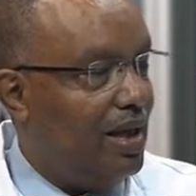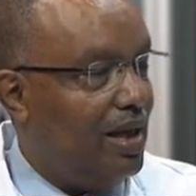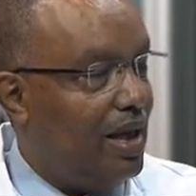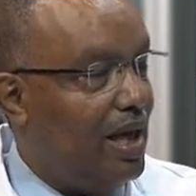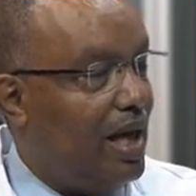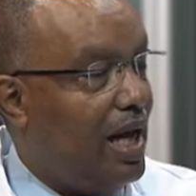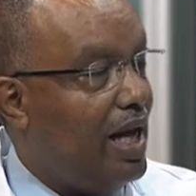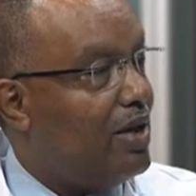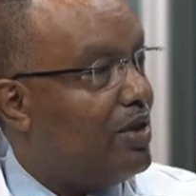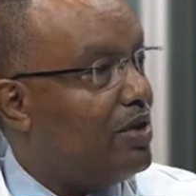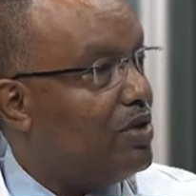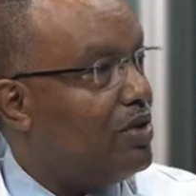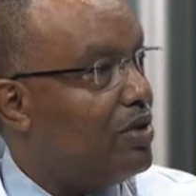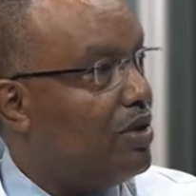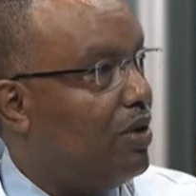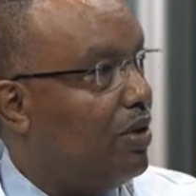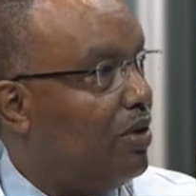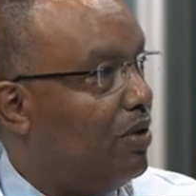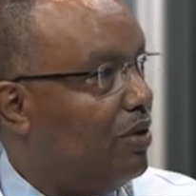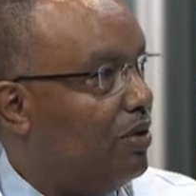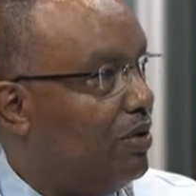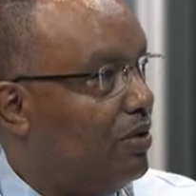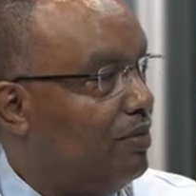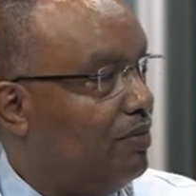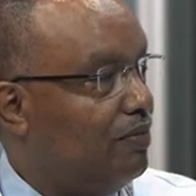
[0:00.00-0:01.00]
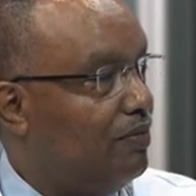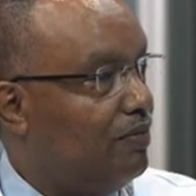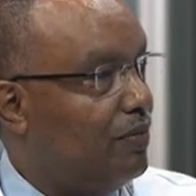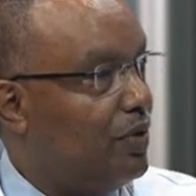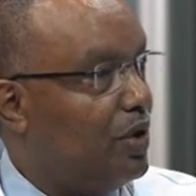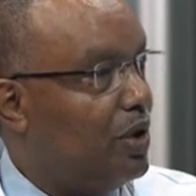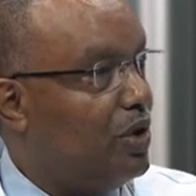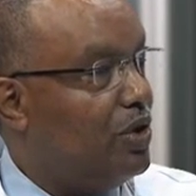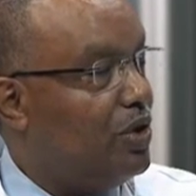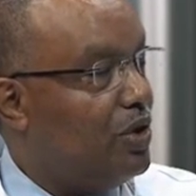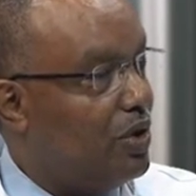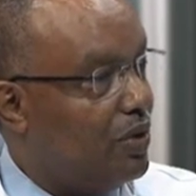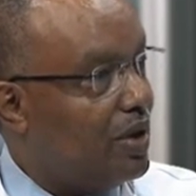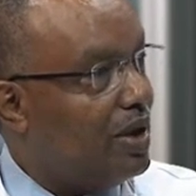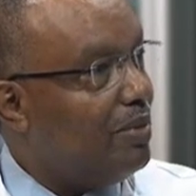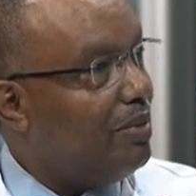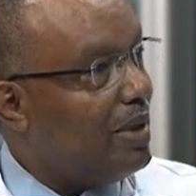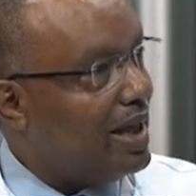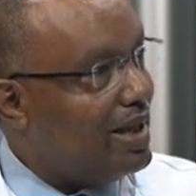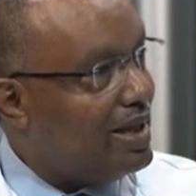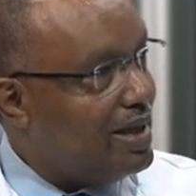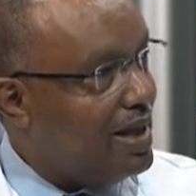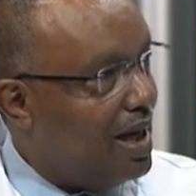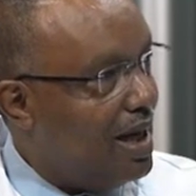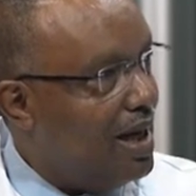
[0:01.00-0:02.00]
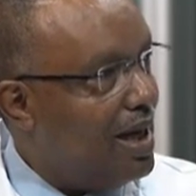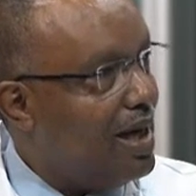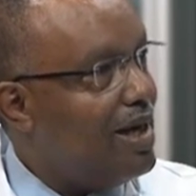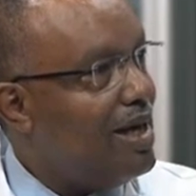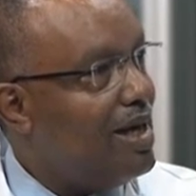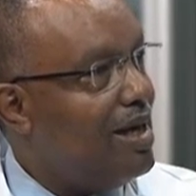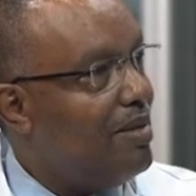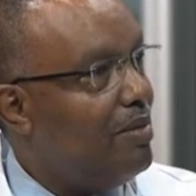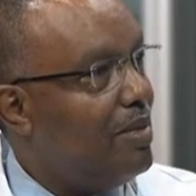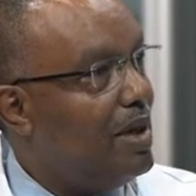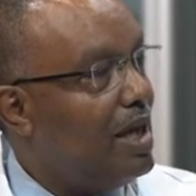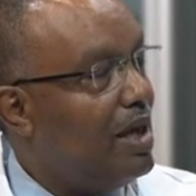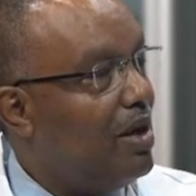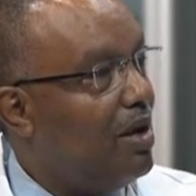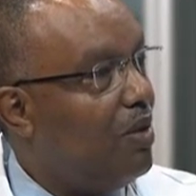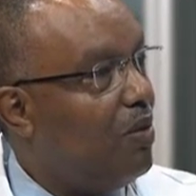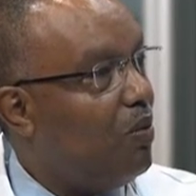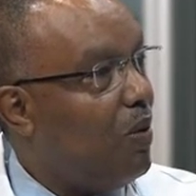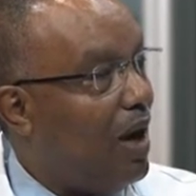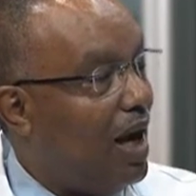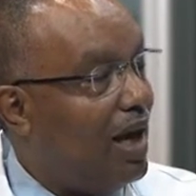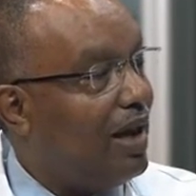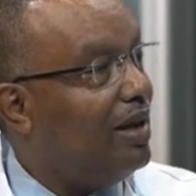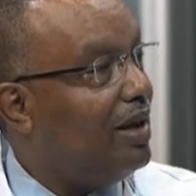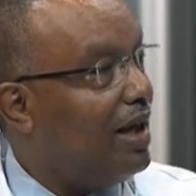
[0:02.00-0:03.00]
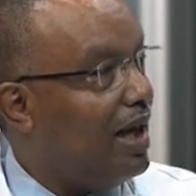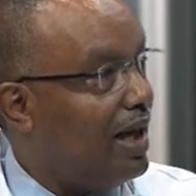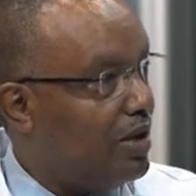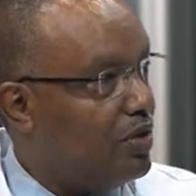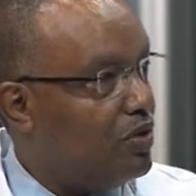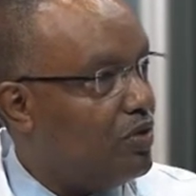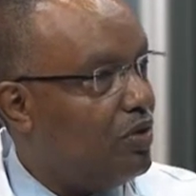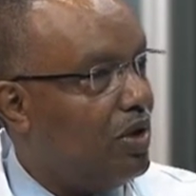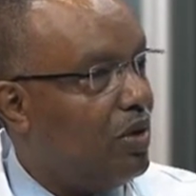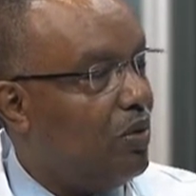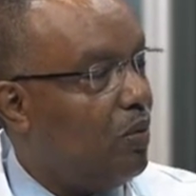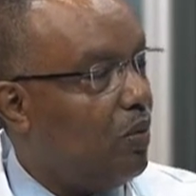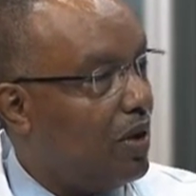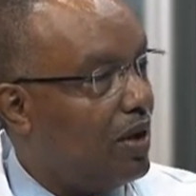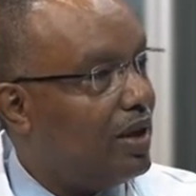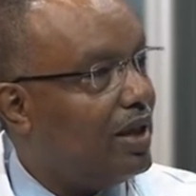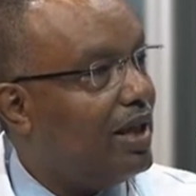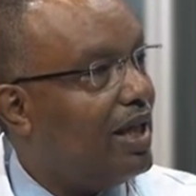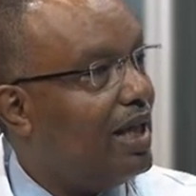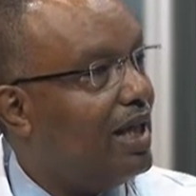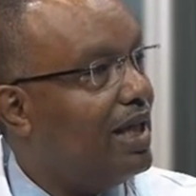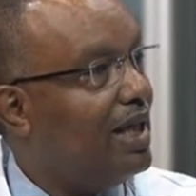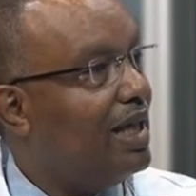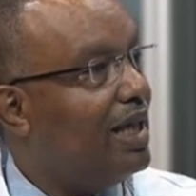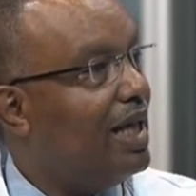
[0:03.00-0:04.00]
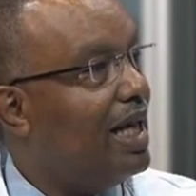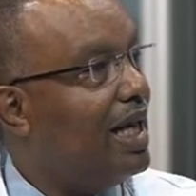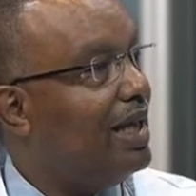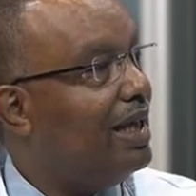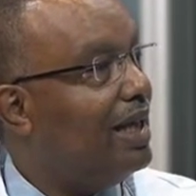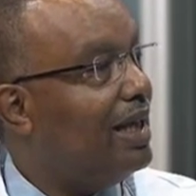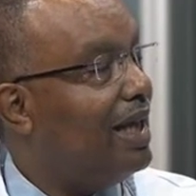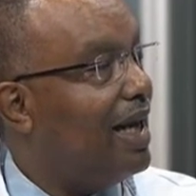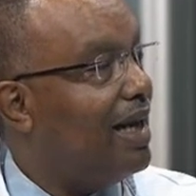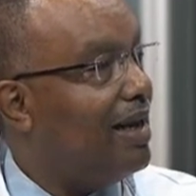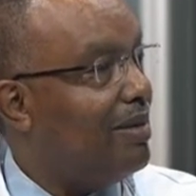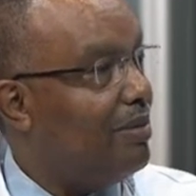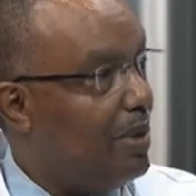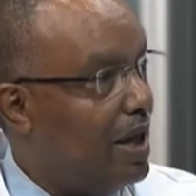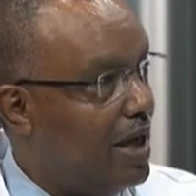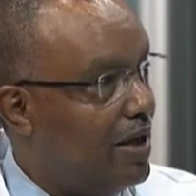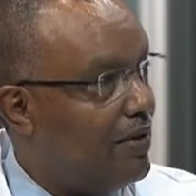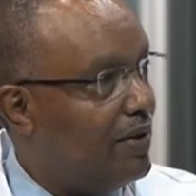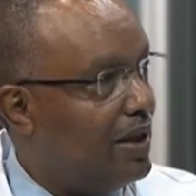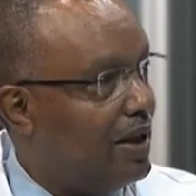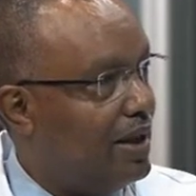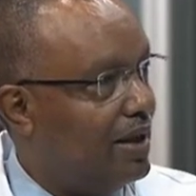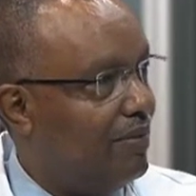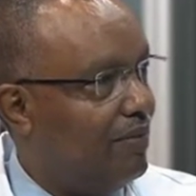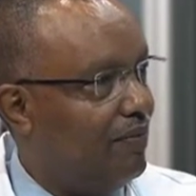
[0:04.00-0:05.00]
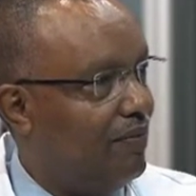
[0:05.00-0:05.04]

And so during my time while actually working in Liberia,